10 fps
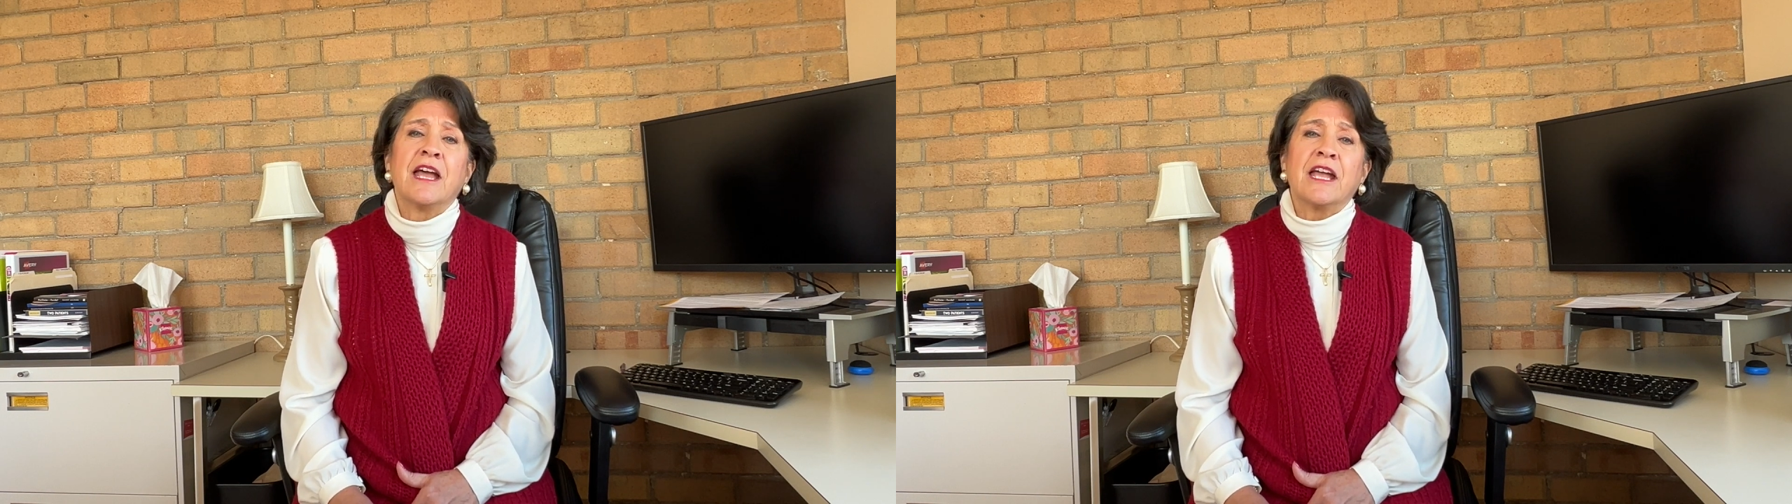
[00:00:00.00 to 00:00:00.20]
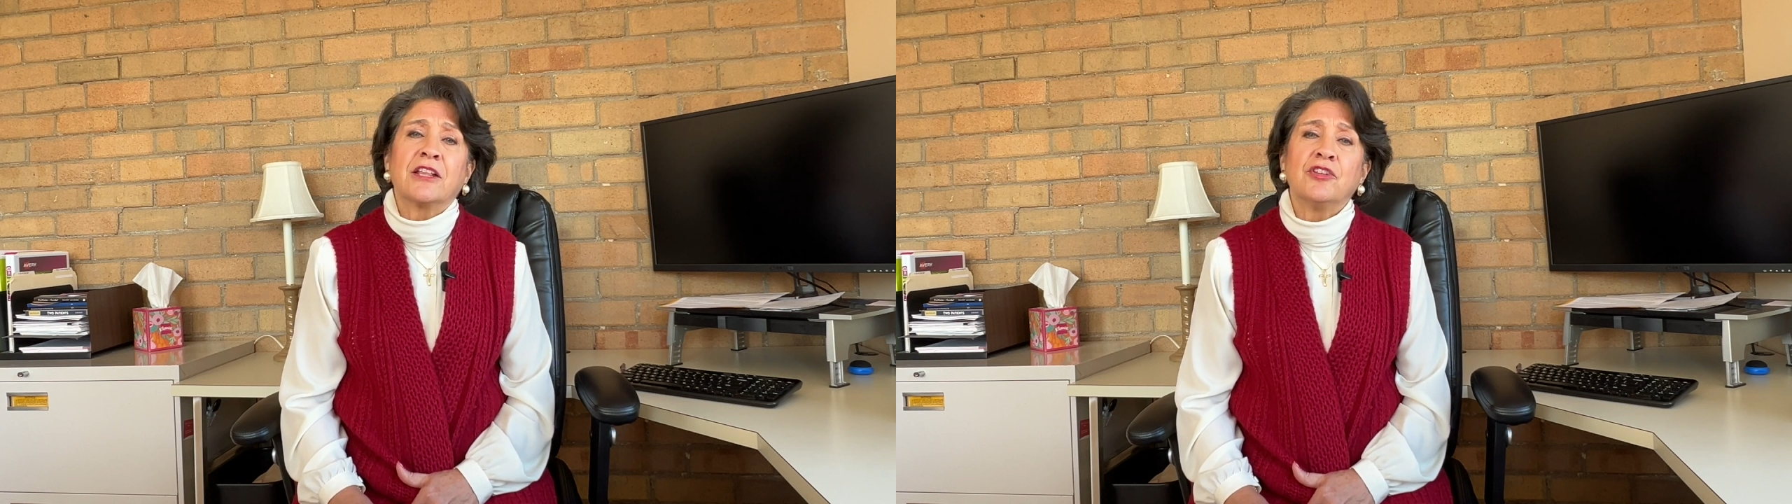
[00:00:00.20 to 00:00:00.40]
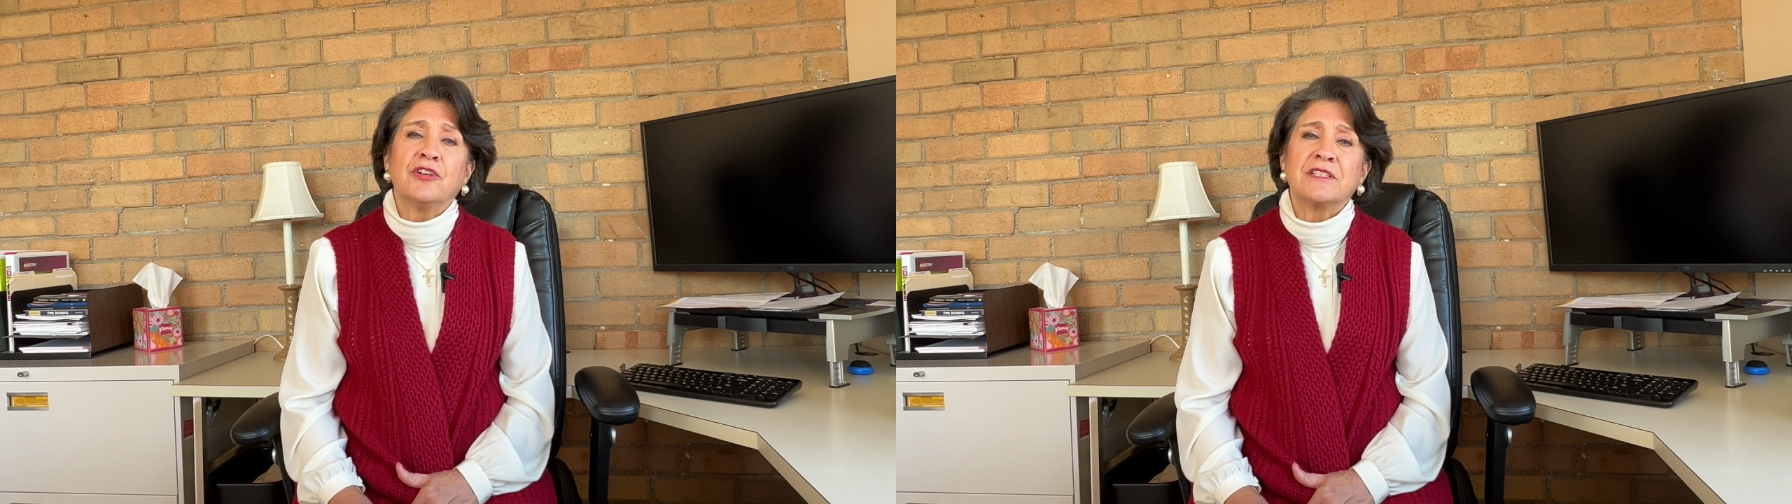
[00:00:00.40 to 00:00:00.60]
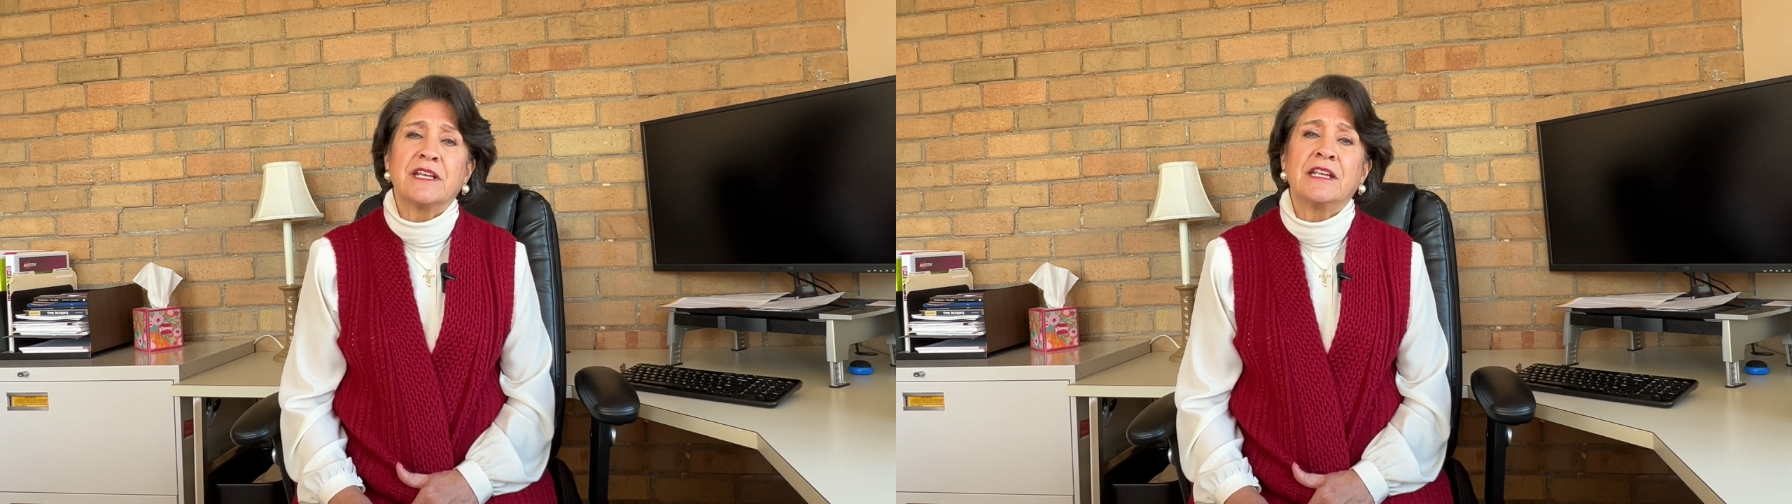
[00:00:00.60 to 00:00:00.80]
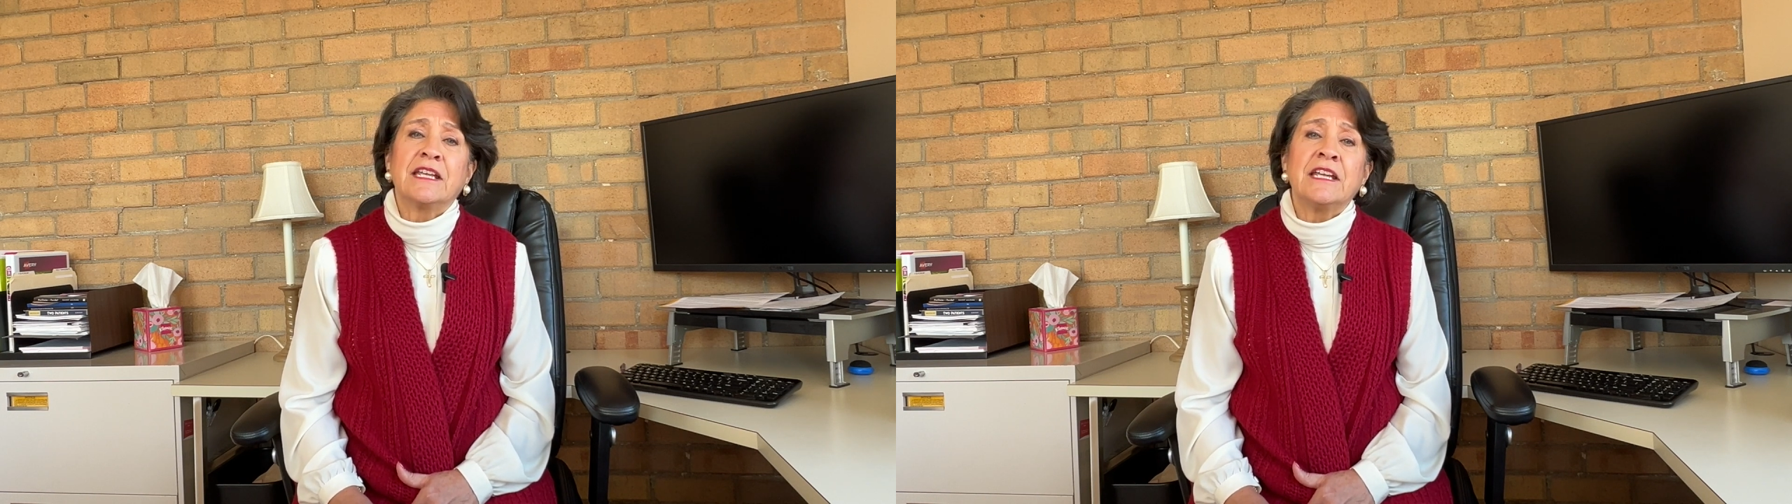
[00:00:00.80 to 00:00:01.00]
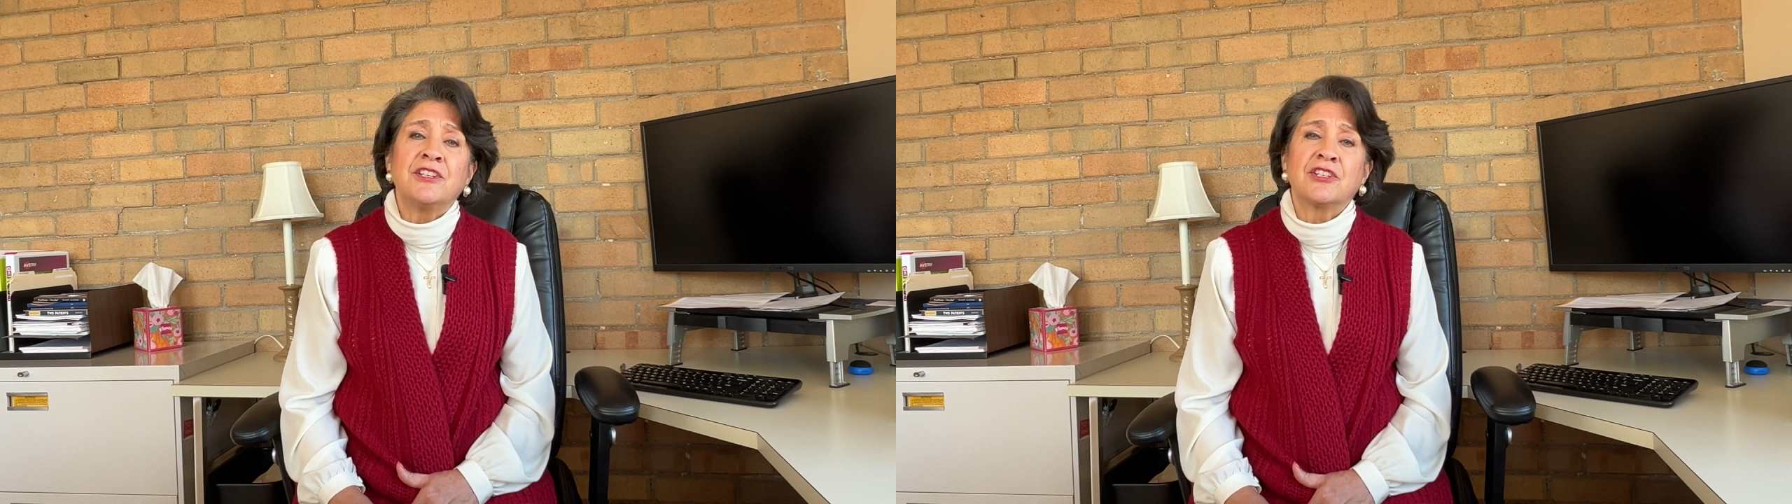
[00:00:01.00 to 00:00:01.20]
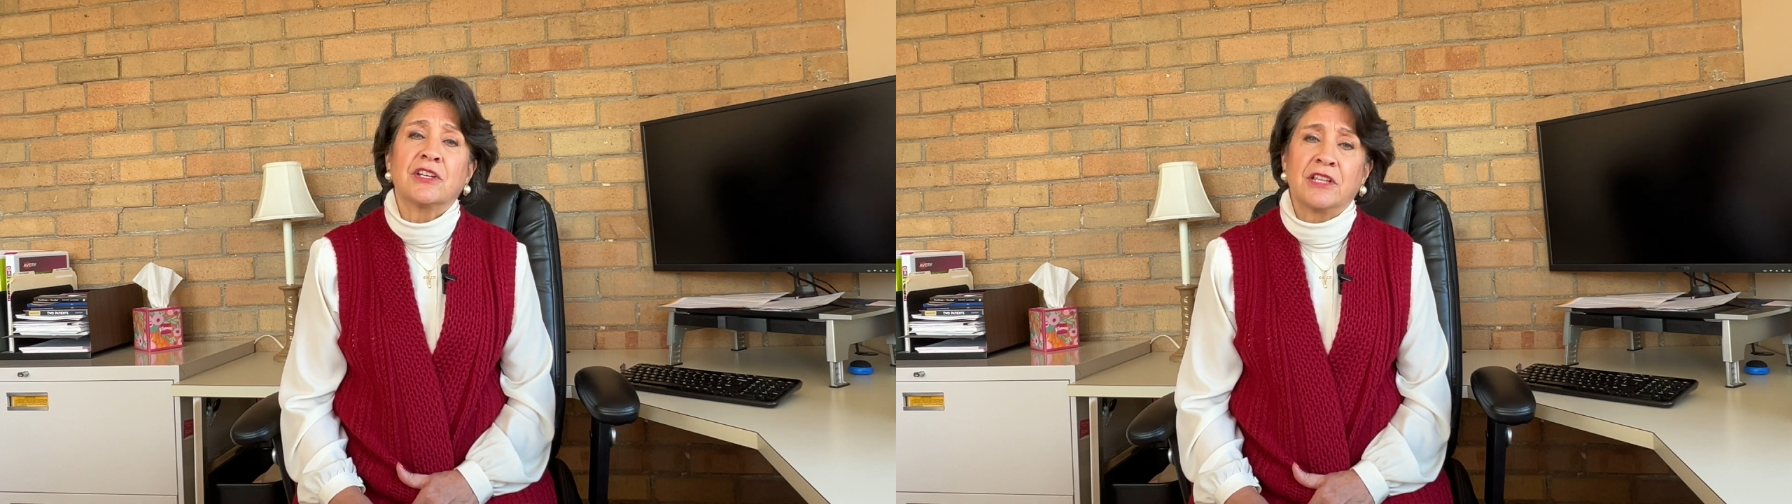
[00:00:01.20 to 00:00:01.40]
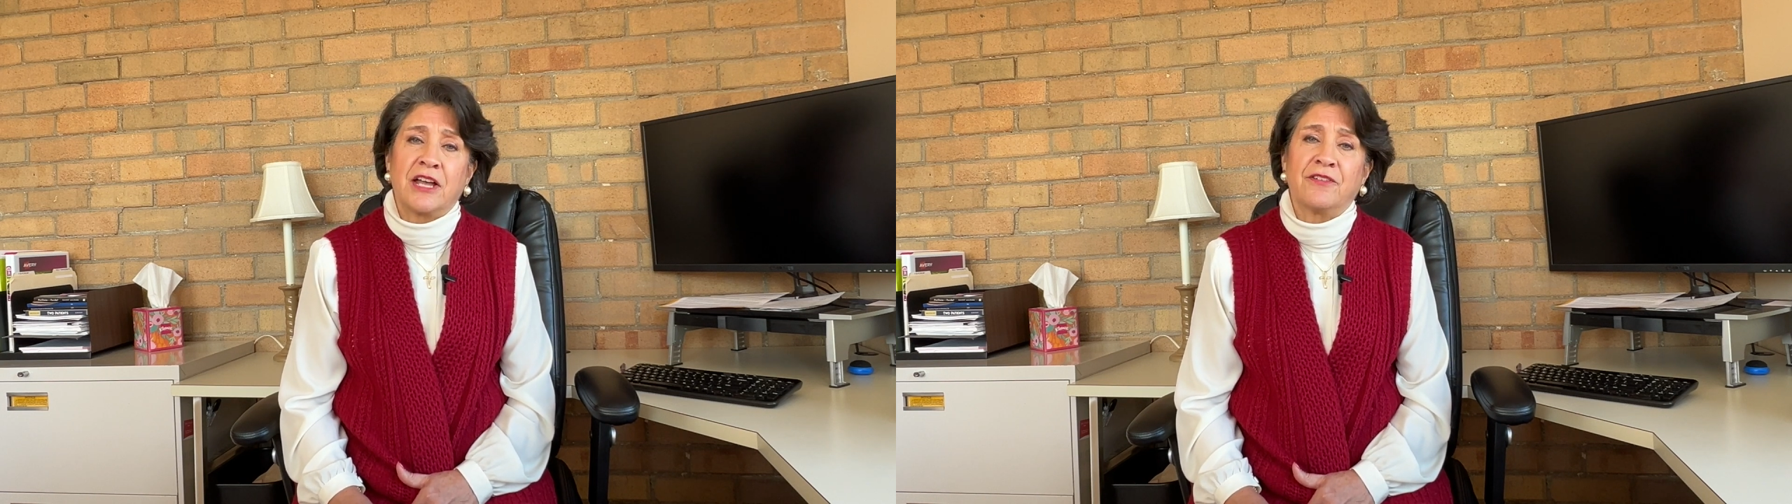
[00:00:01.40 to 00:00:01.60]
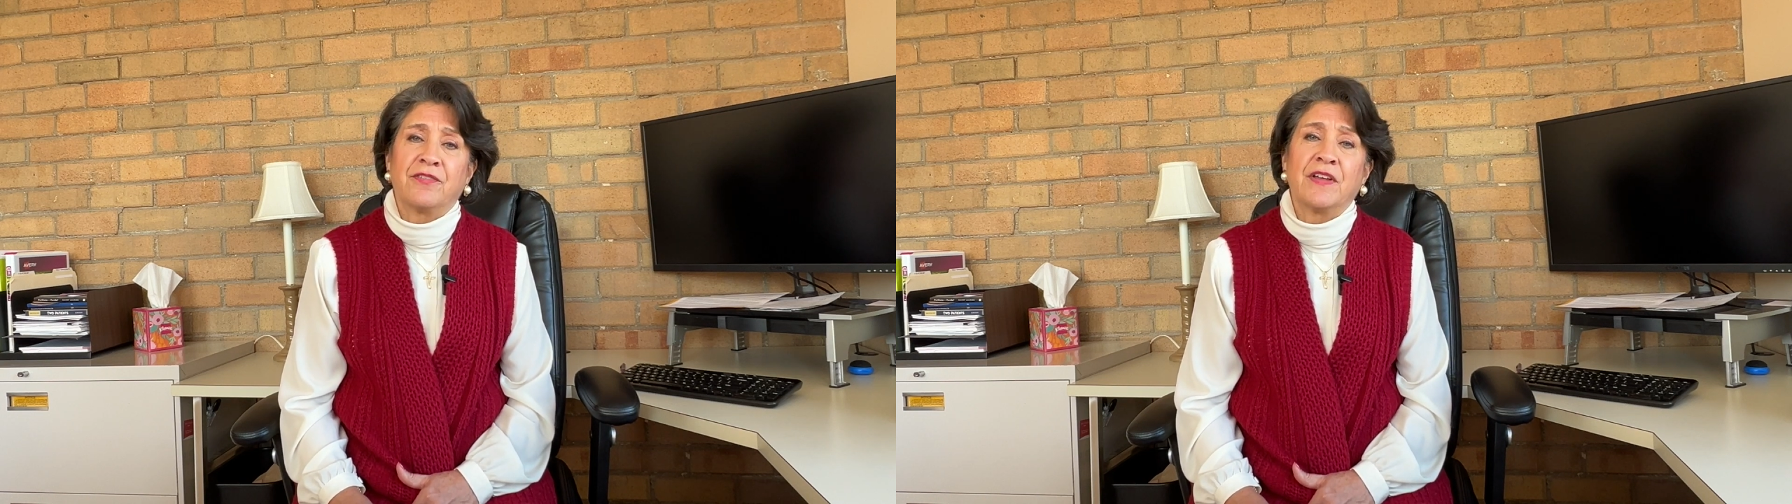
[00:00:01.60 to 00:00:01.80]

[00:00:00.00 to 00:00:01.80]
had looked at each life